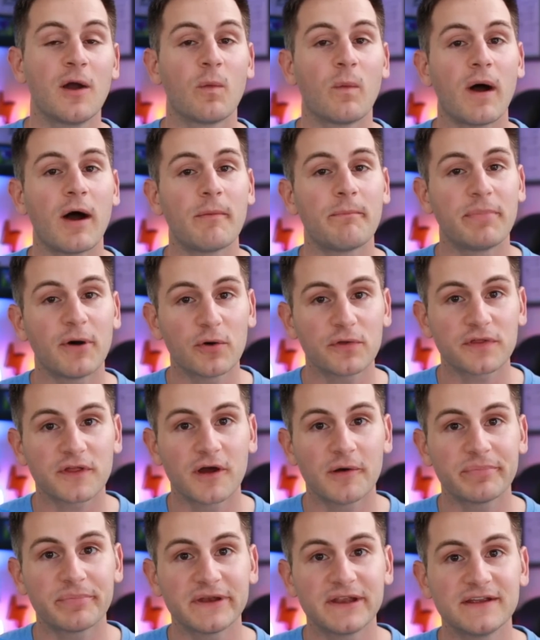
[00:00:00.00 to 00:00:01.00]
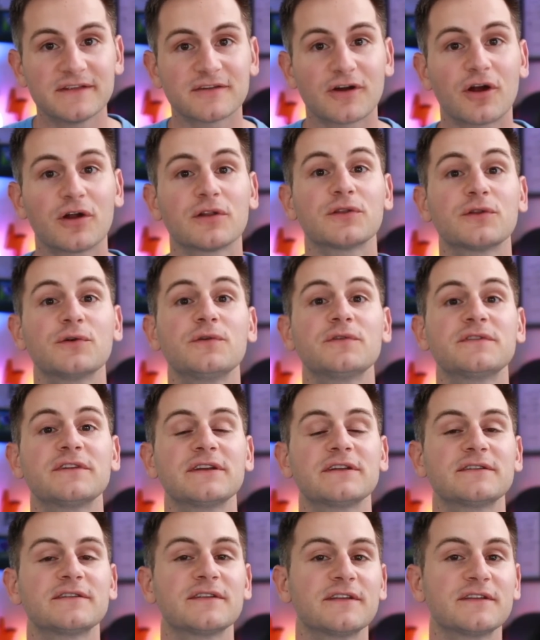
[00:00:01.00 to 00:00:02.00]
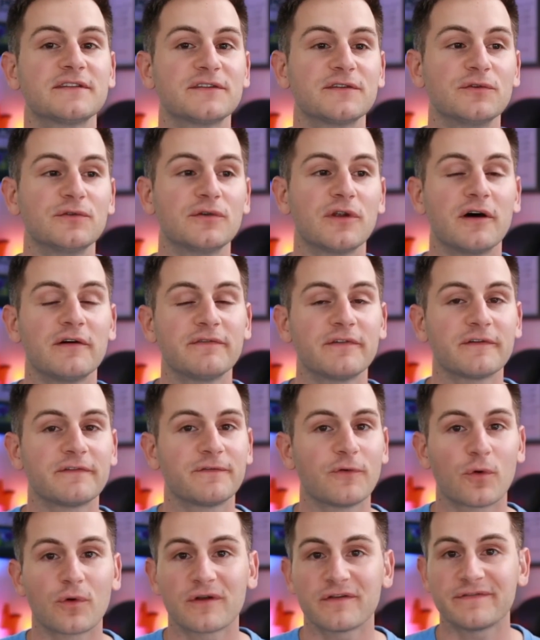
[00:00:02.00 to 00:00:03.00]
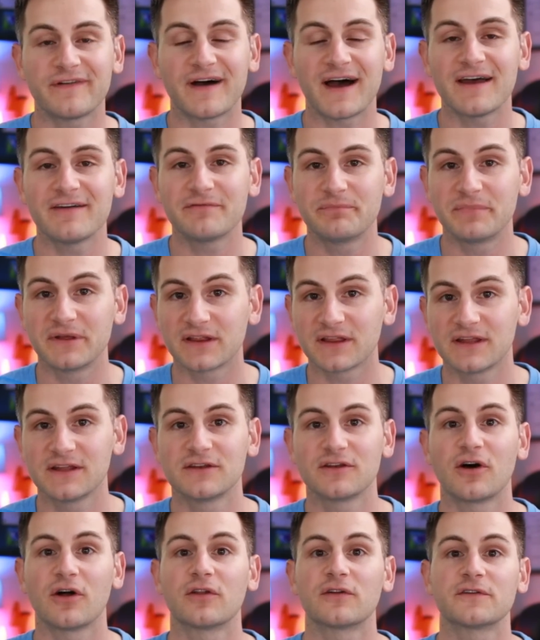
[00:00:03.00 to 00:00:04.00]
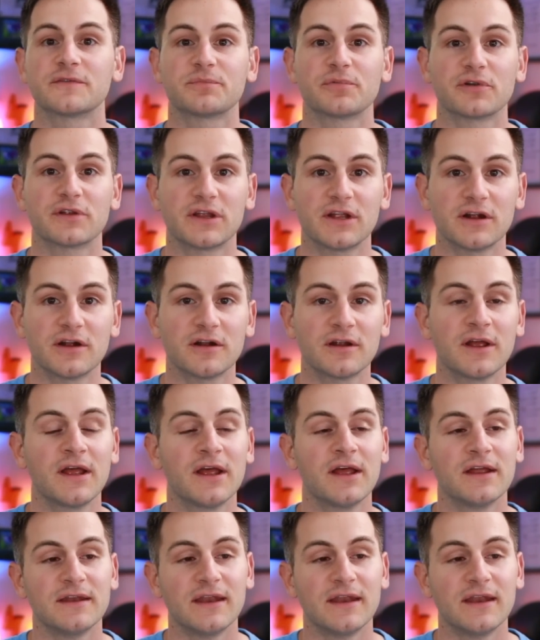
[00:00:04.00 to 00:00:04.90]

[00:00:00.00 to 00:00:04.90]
while both companies are losing to the tune of $4 to $5 billion per year.